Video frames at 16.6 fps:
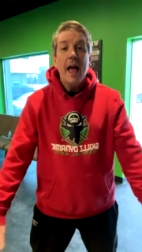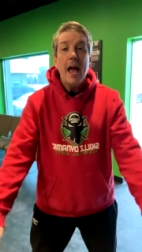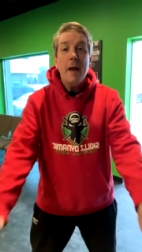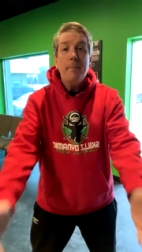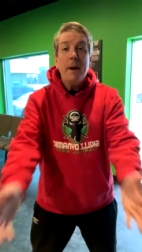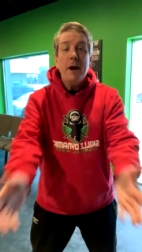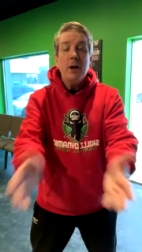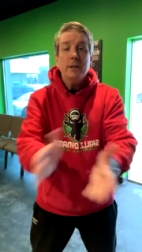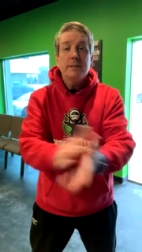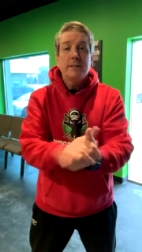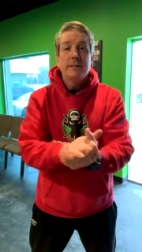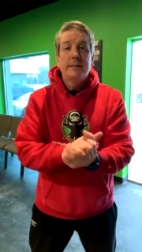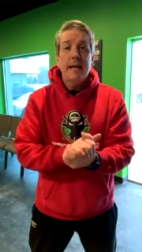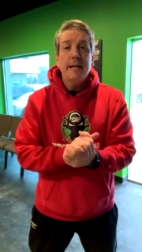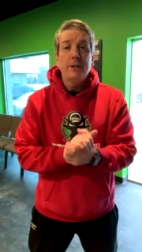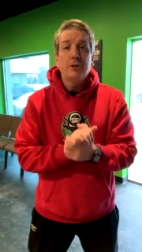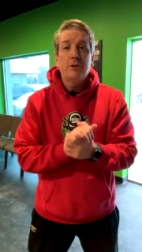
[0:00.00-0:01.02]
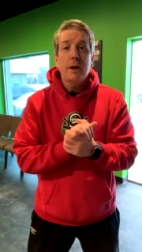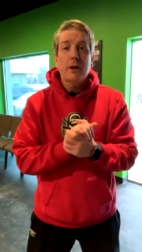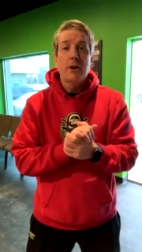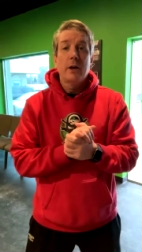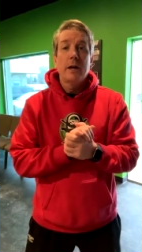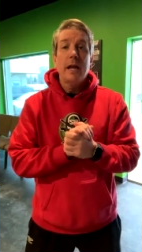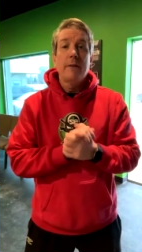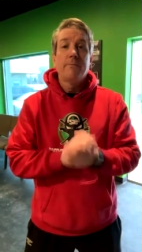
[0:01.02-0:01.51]
Hey parents, Danny
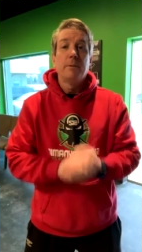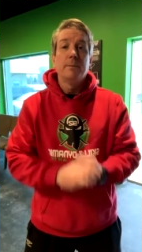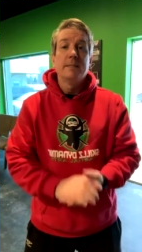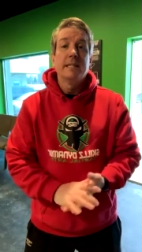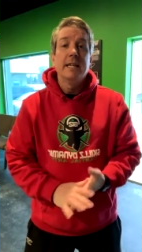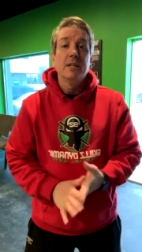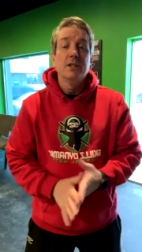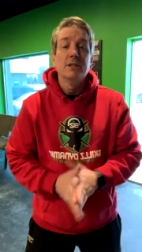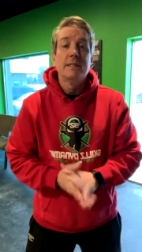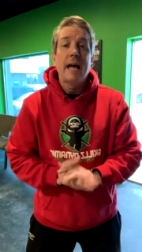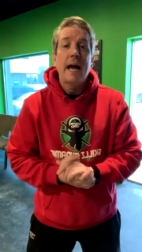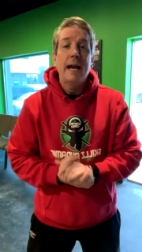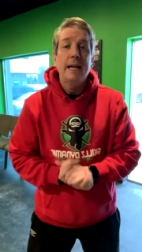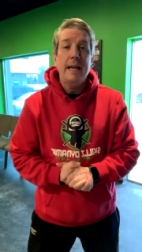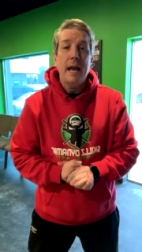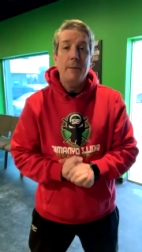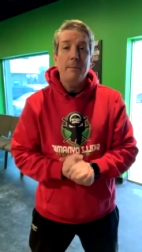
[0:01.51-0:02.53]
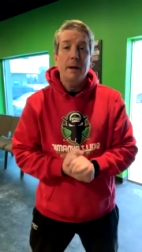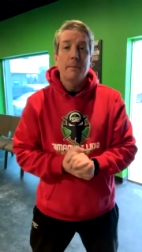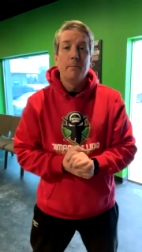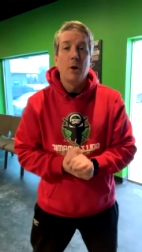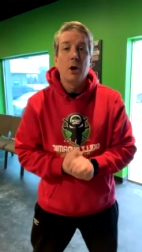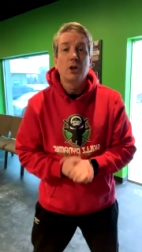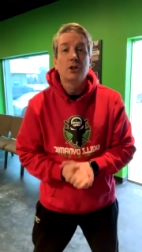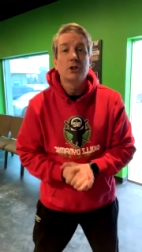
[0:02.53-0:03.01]
Strecker again from Skills
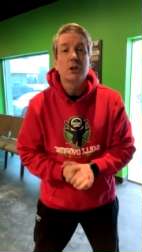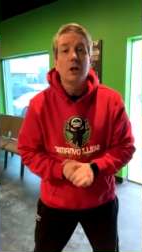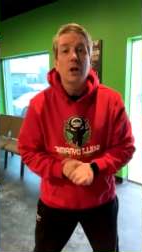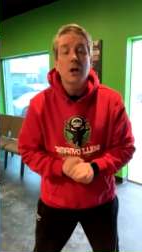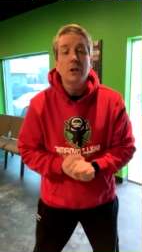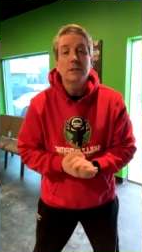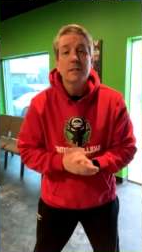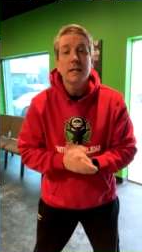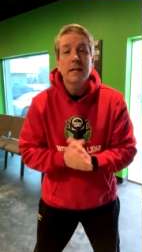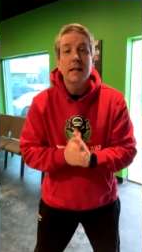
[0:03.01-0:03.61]
Dynamic Martial Arts,